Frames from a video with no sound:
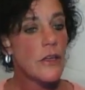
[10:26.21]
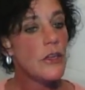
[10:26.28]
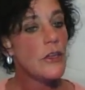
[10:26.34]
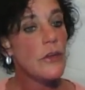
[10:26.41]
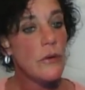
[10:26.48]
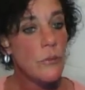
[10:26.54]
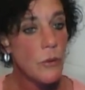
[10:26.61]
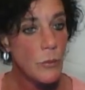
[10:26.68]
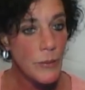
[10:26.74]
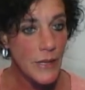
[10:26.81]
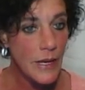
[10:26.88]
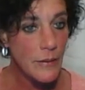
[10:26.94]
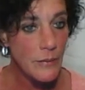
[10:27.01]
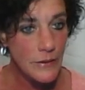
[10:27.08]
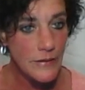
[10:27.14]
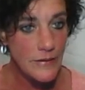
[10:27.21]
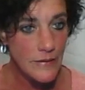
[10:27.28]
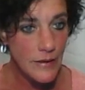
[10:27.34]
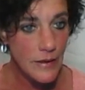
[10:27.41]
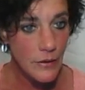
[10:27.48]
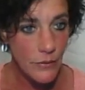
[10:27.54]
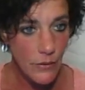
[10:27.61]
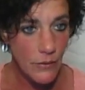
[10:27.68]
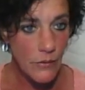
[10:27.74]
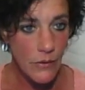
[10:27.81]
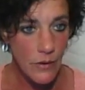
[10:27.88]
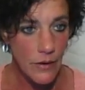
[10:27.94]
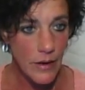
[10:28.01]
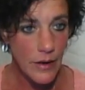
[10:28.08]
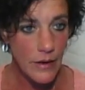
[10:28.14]
You will be able to see your
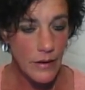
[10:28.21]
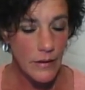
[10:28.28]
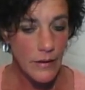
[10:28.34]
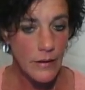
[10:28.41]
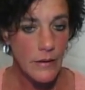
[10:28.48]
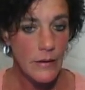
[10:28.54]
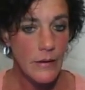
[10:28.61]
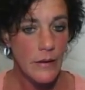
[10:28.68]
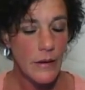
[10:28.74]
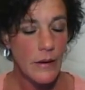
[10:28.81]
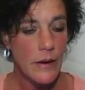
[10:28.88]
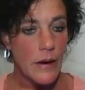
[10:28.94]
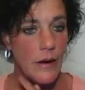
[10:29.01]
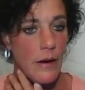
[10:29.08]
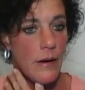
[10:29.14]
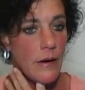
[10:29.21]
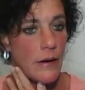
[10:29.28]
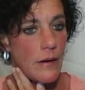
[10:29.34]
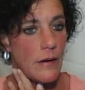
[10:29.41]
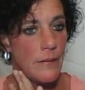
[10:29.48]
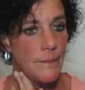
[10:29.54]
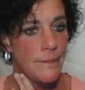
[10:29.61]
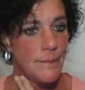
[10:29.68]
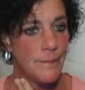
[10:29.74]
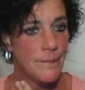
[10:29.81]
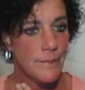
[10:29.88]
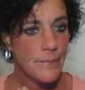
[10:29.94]
aura. I